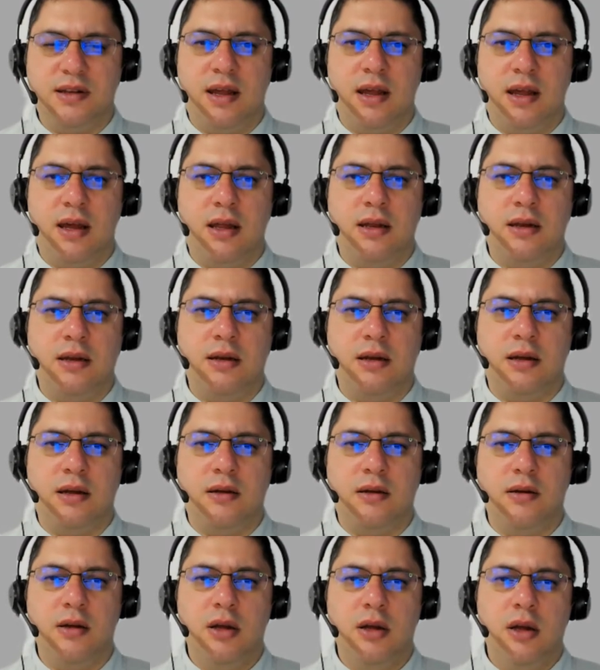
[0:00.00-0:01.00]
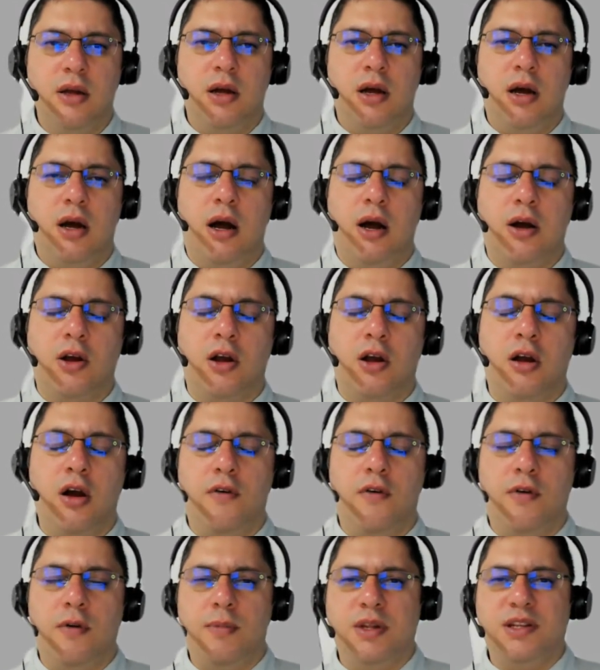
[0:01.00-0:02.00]
and uh,
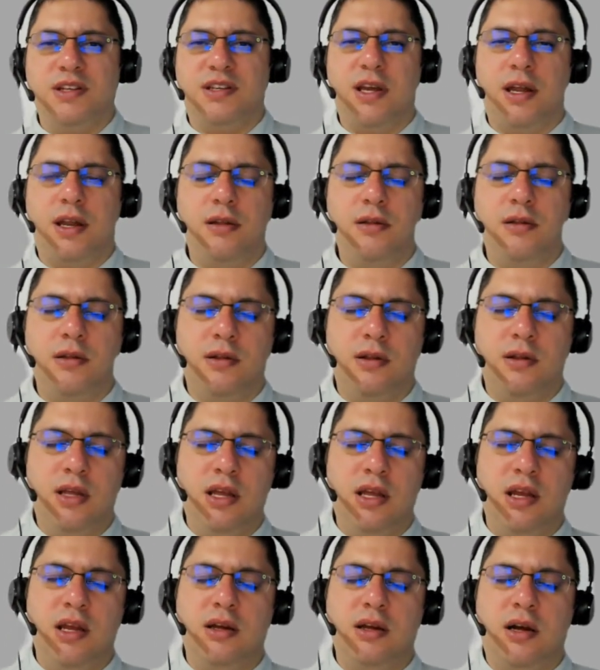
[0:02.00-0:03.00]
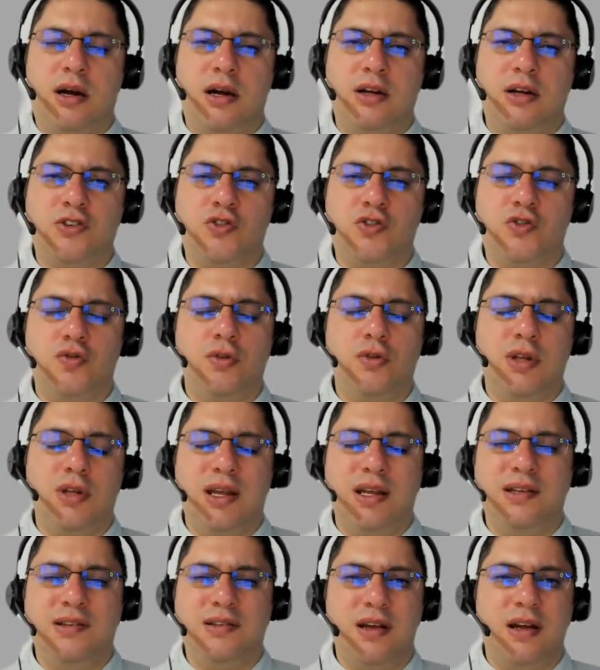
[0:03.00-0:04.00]
government setting, the uh, suit
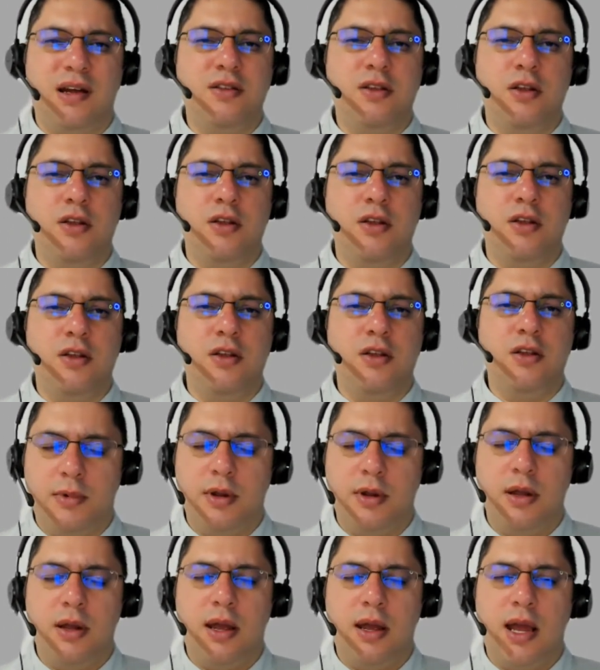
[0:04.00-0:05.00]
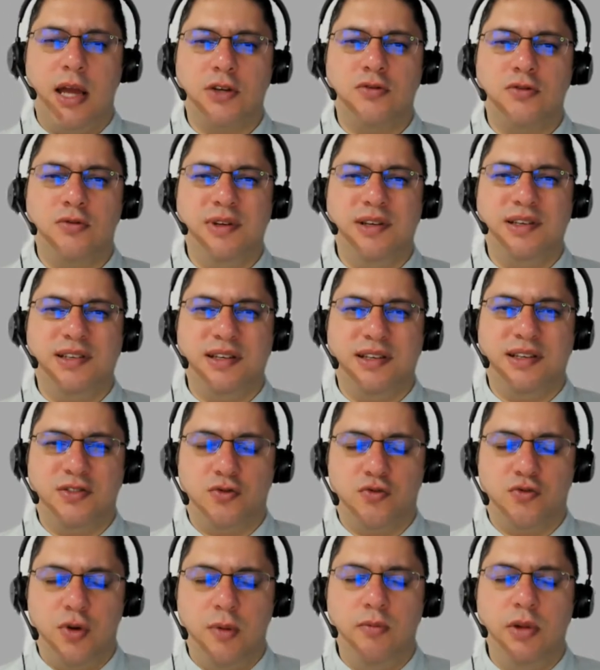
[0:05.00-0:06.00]
is the norm. Actually, it's
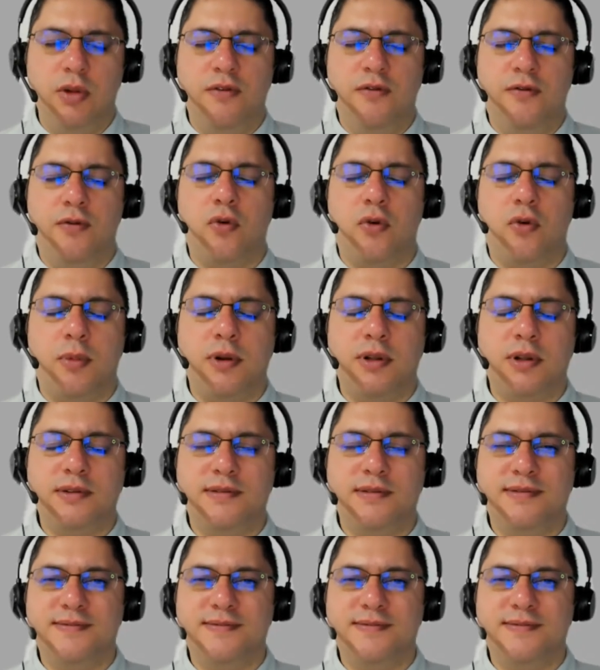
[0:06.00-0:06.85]
extremely formal.